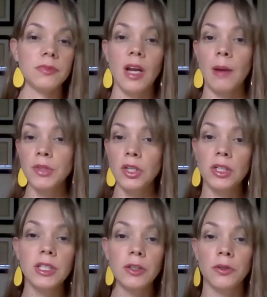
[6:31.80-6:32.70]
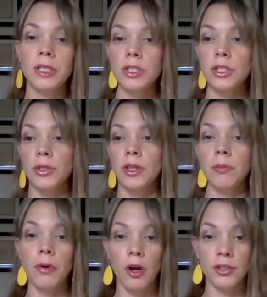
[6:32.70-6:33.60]
I'm not going to go into the
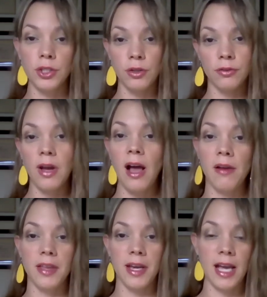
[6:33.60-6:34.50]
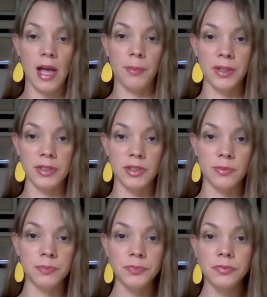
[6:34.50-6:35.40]
process of how that happens,
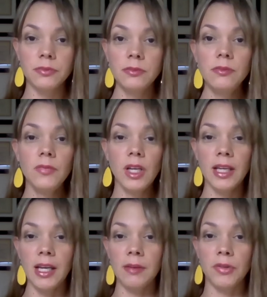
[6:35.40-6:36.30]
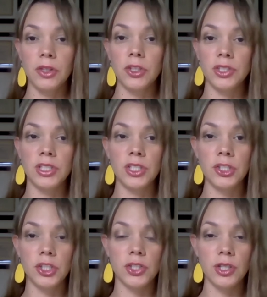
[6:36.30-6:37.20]
again, because this is
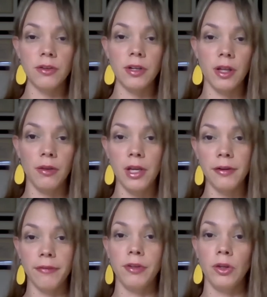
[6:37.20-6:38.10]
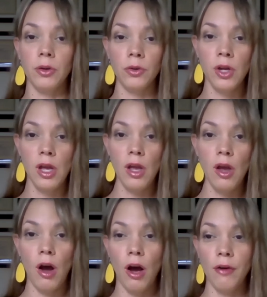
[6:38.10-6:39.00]
just a review
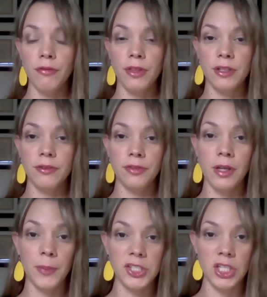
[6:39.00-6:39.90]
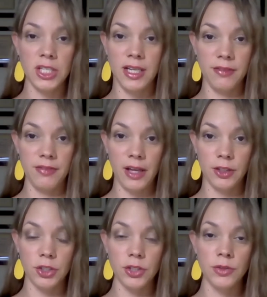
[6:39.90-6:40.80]
of the different epigenetic
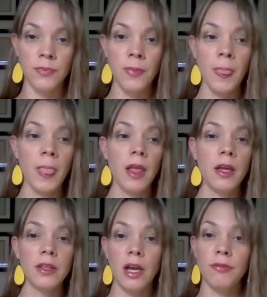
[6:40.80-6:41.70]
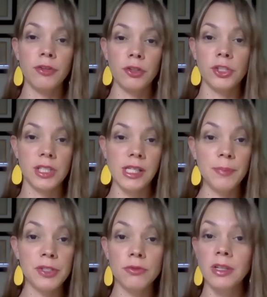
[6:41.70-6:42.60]
factors. Now, if your sleep
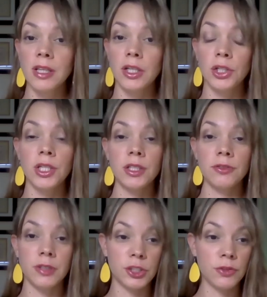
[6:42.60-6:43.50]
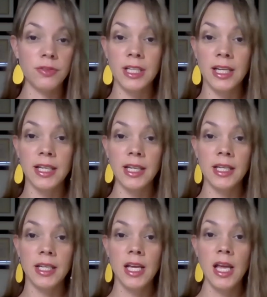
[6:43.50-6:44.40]
is really good and rejuvenating,
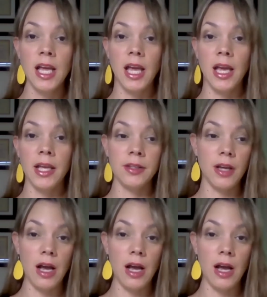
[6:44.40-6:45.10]
and